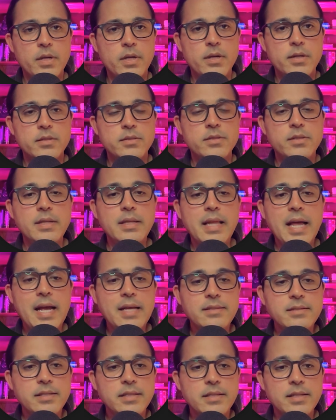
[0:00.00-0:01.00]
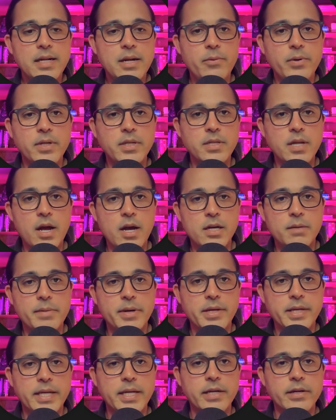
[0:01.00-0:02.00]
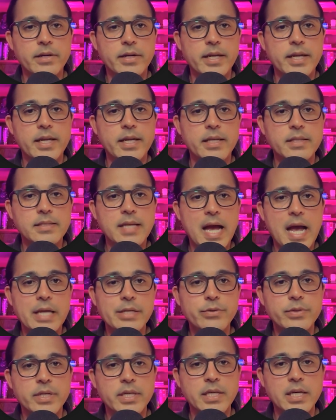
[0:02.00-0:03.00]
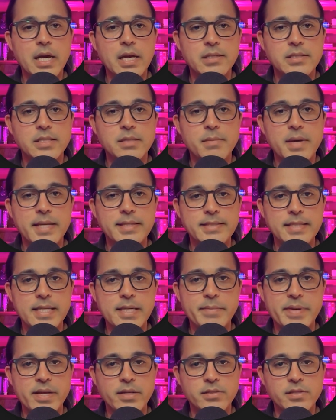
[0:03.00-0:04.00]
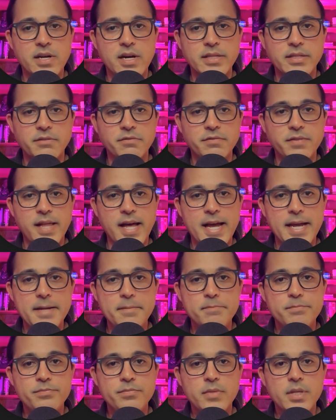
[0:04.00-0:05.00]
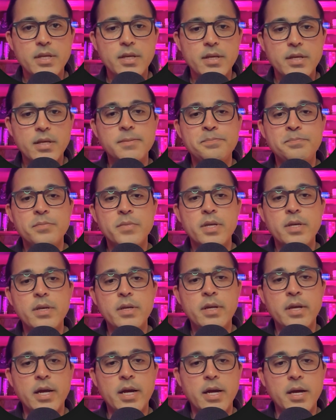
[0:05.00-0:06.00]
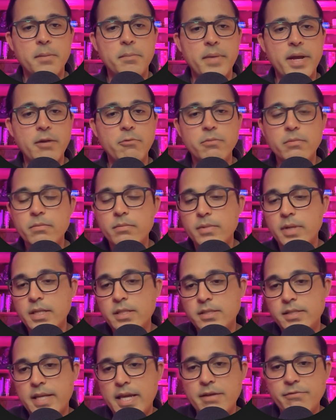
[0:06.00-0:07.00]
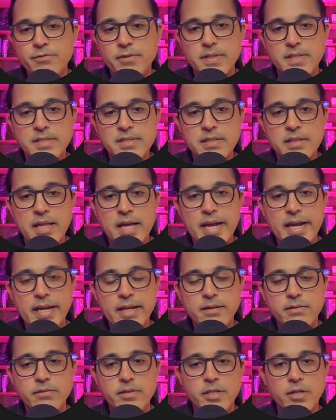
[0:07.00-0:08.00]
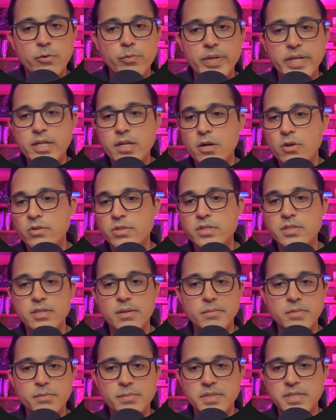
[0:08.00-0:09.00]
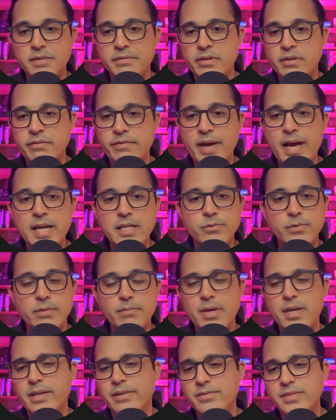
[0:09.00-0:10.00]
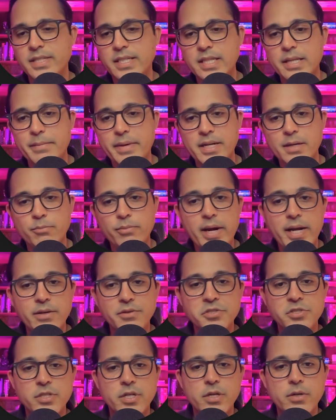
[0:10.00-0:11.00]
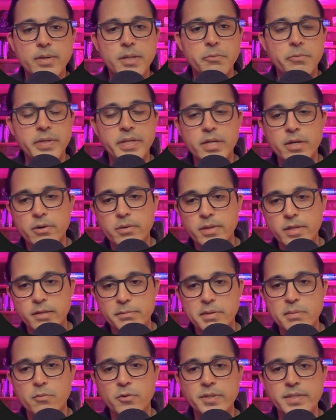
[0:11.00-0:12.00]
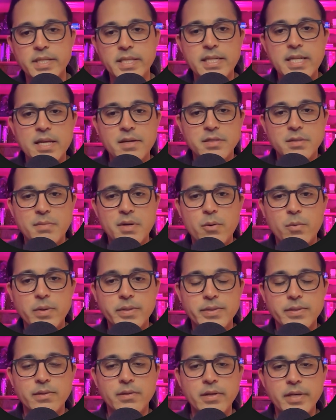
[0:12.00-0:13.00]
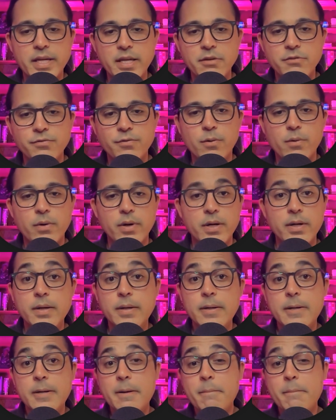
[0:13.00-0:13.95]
So the last thing that I want to talk about here is how you can customize emails on the fly. And let's say for this client, we know some specific facts. We may have seen them at a bridal show, and we know a little bit more details about what they're looking for.